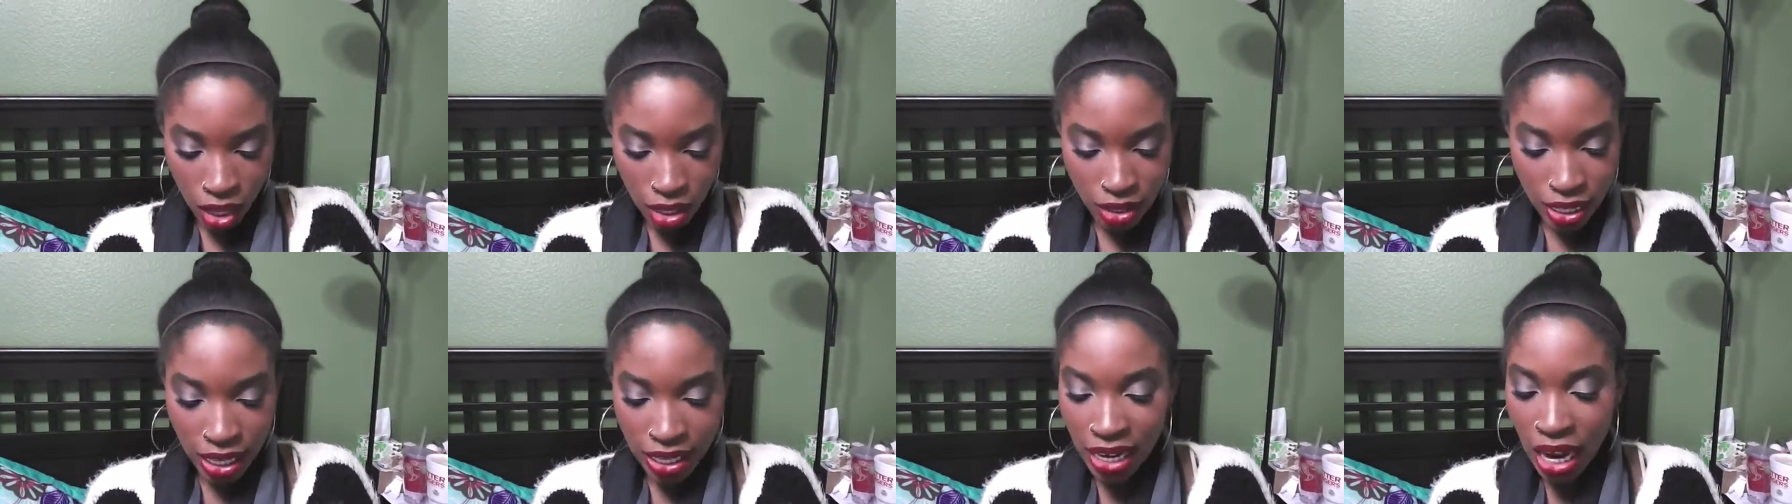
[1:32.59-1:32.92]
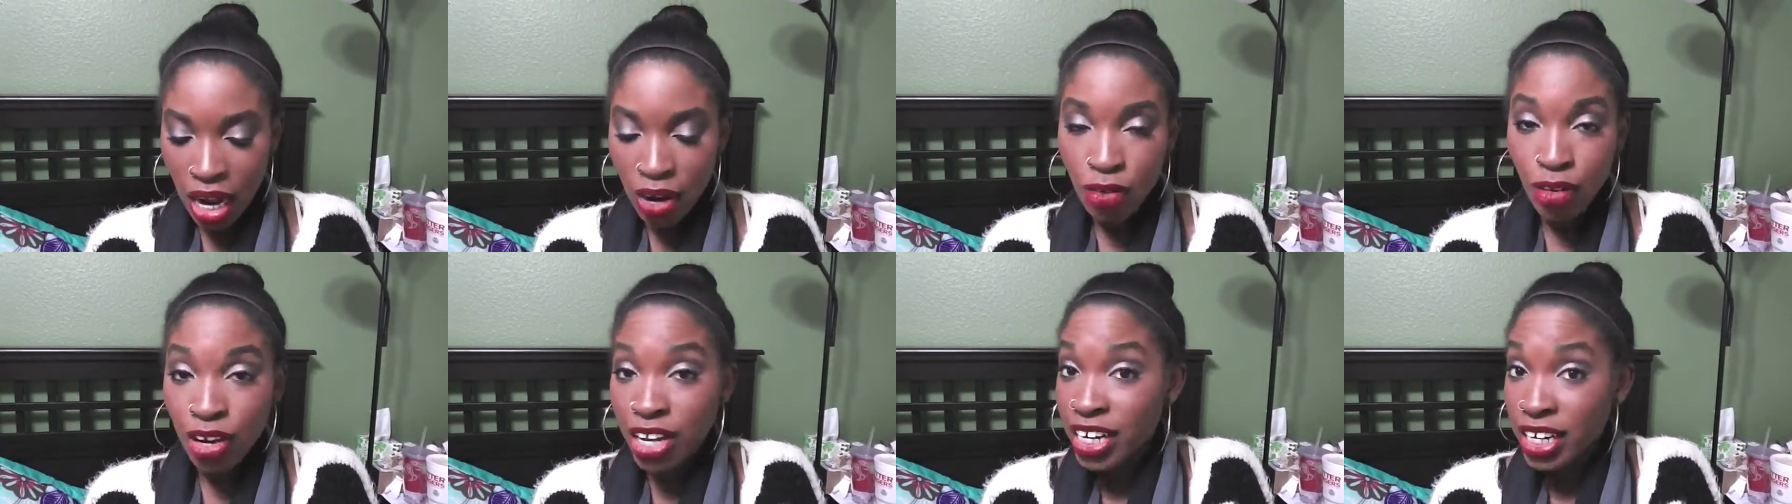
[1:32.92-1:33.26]
They
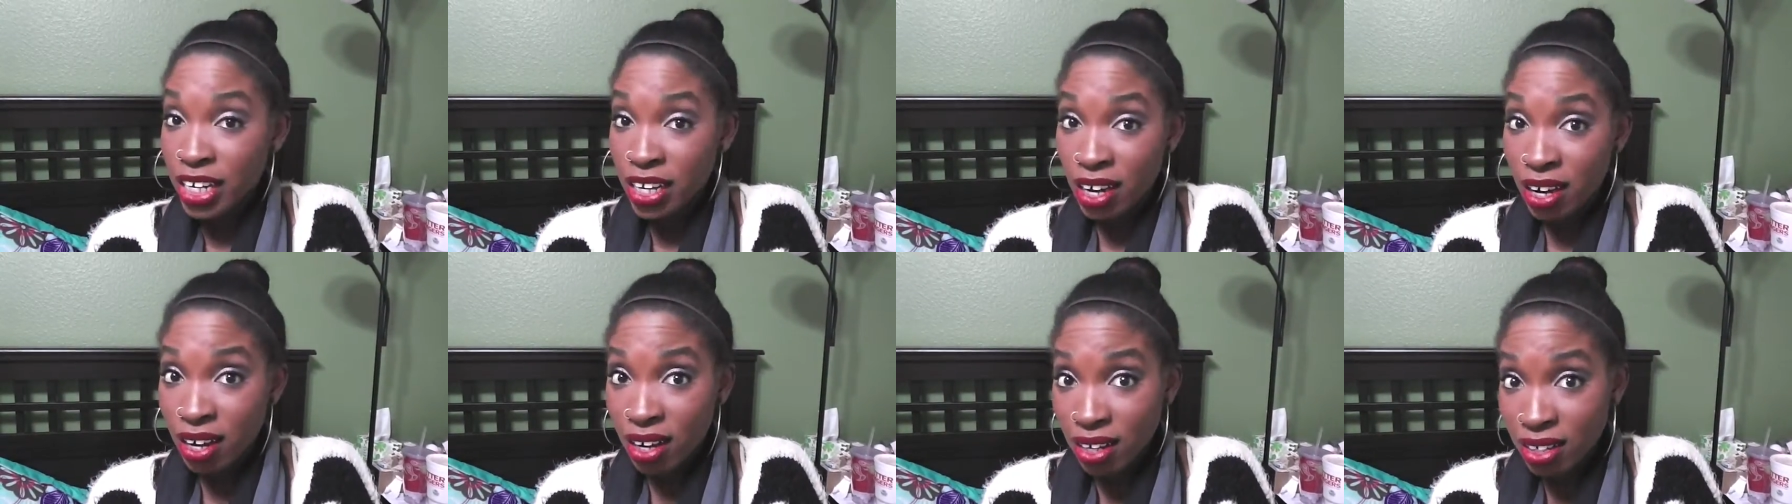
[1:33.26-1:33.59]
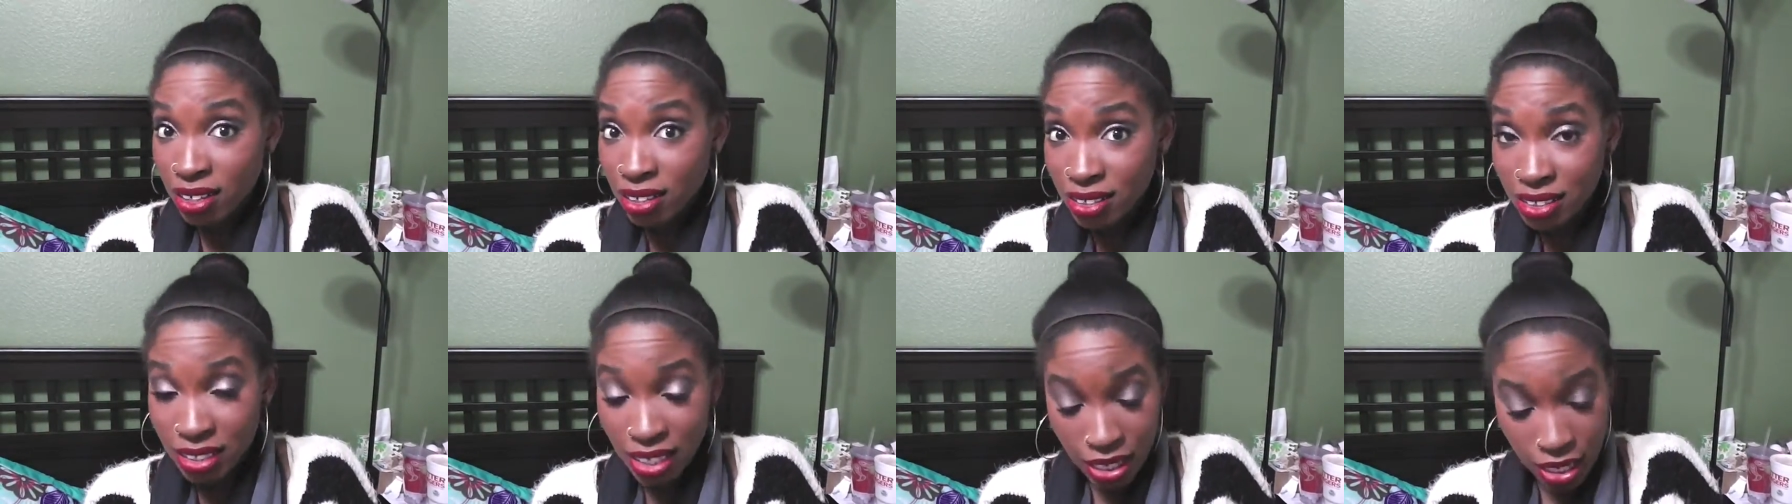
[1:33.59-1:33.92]
not ready,
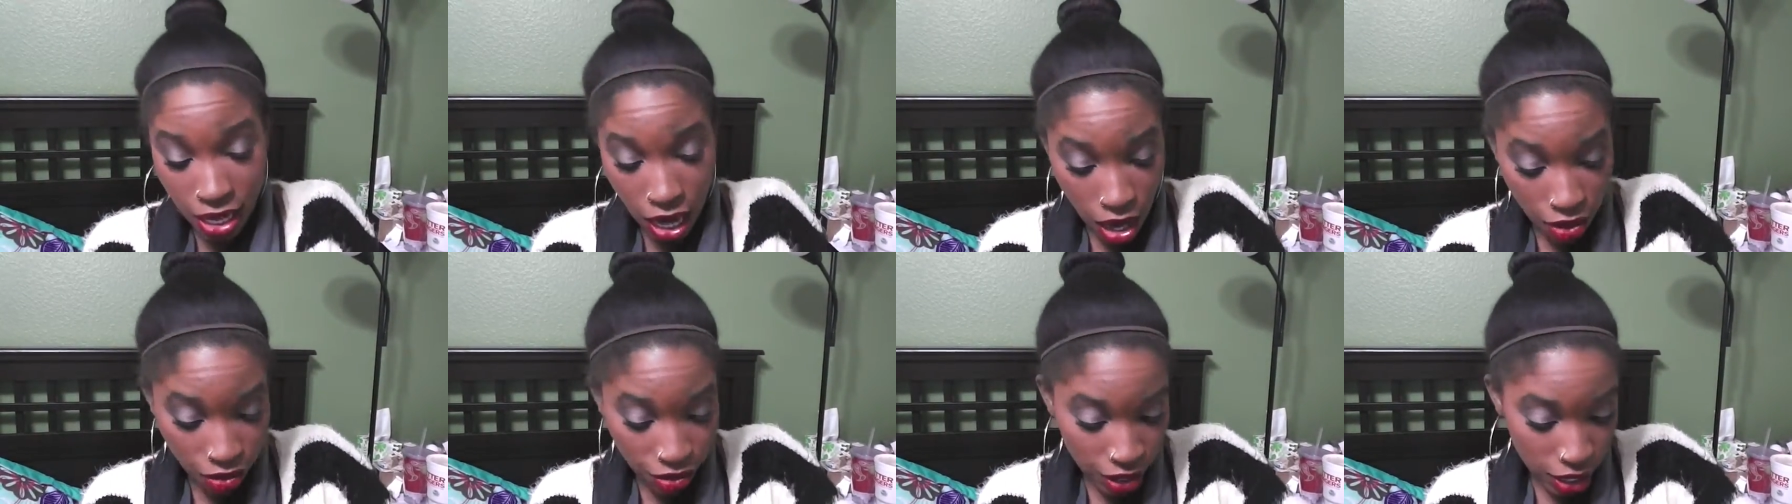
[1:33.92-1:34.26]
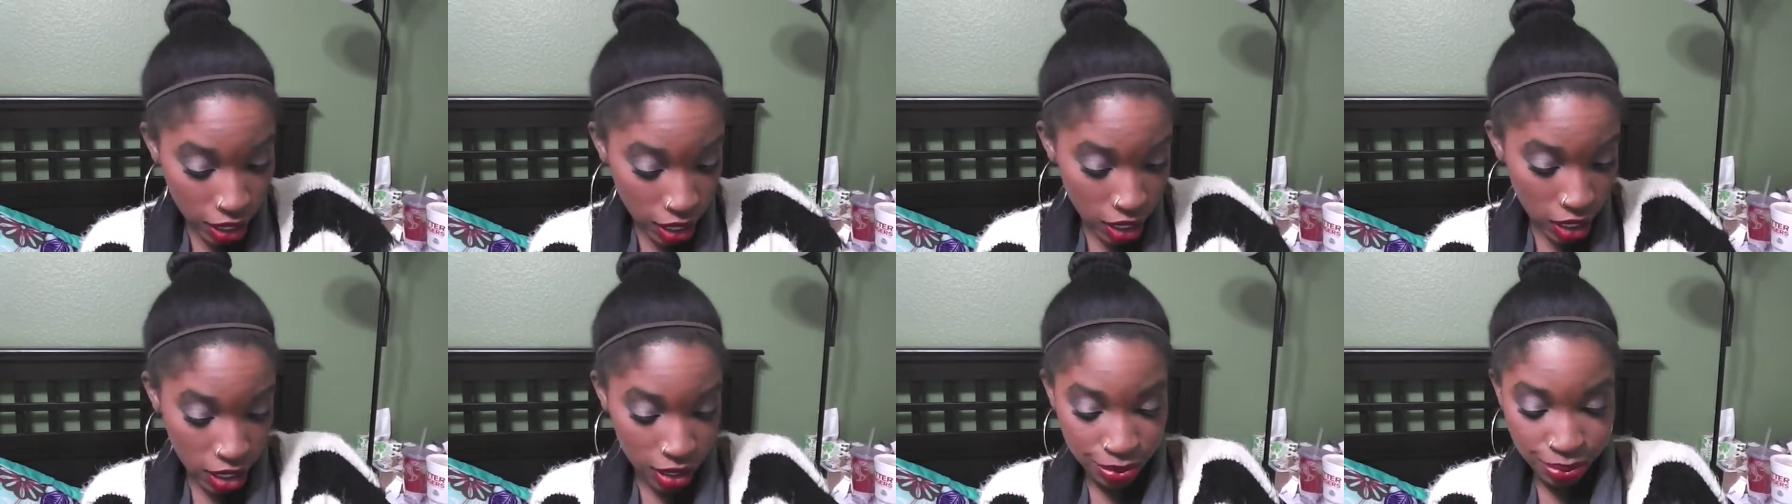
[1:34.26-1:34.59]
y'all. They not
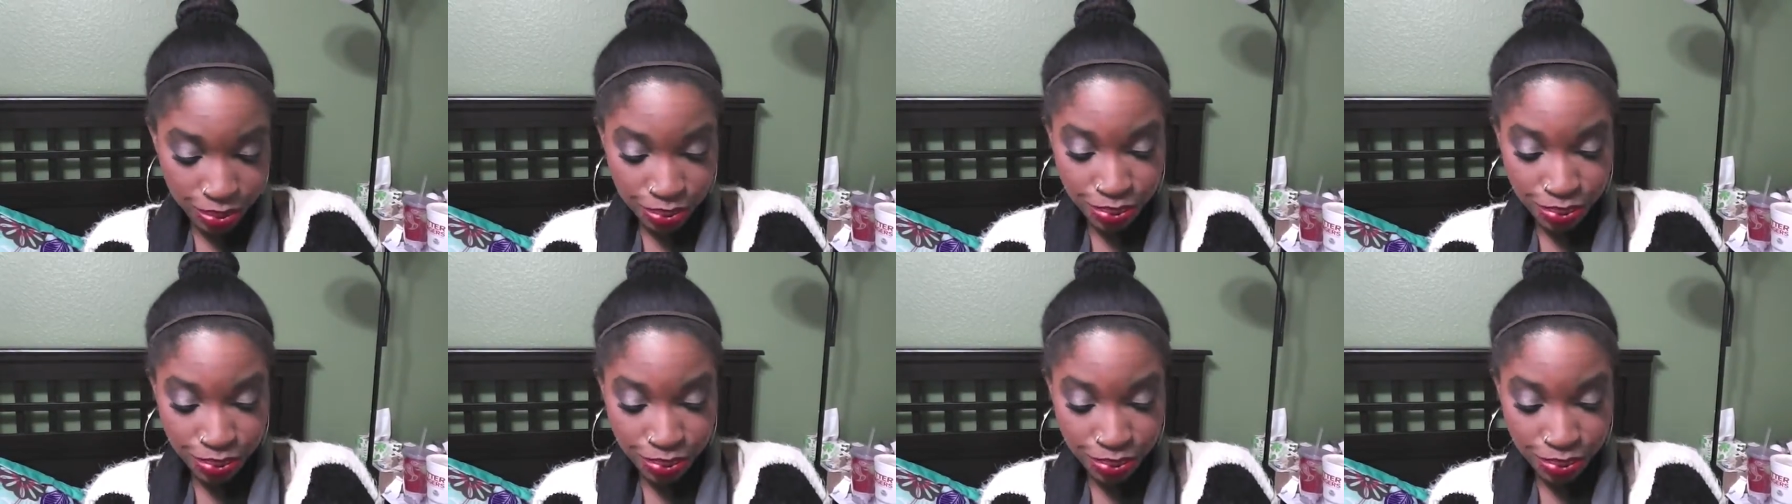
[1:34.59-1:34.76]
ready.